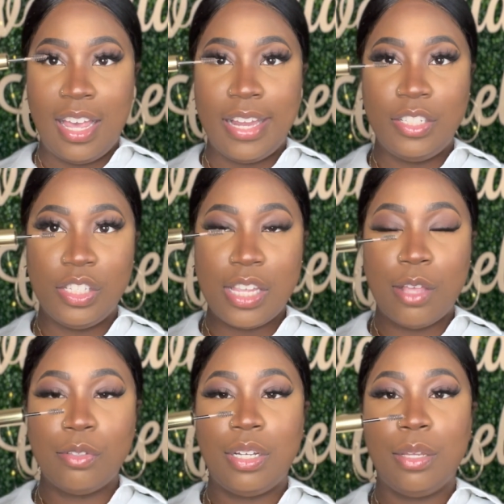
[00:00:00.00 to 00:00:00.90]
And it just
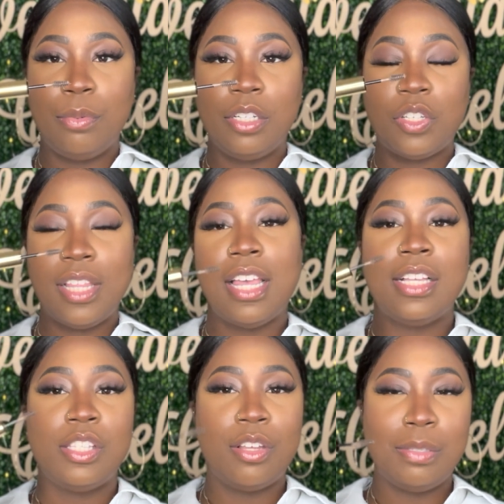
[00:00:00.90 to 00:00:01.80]
comes with a little brush like
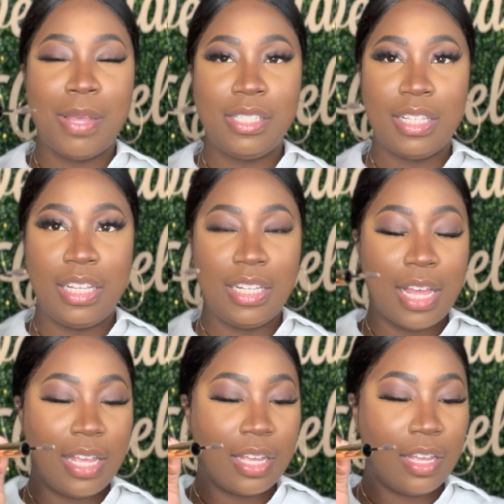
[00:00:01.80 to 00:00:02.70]
that. So it's basically
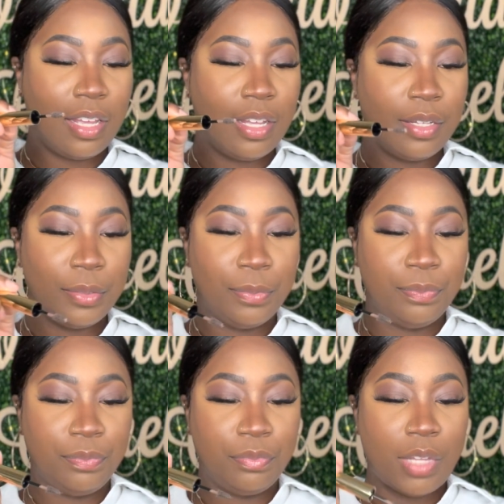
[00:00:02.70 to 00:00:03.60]
like, I
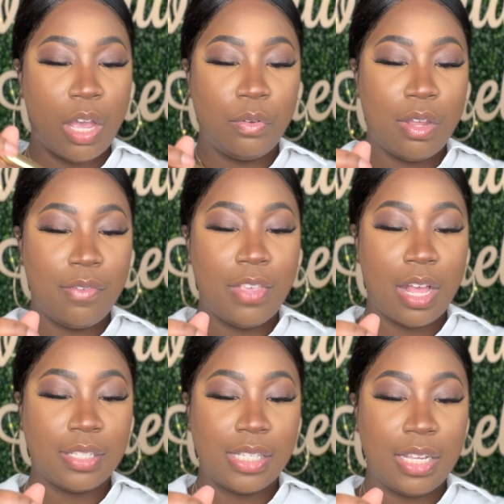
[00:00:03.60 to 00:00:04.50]
don't know if
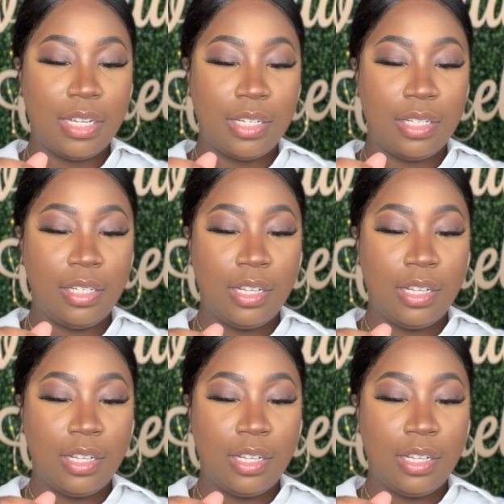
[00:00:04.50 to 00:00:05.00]
y'all seen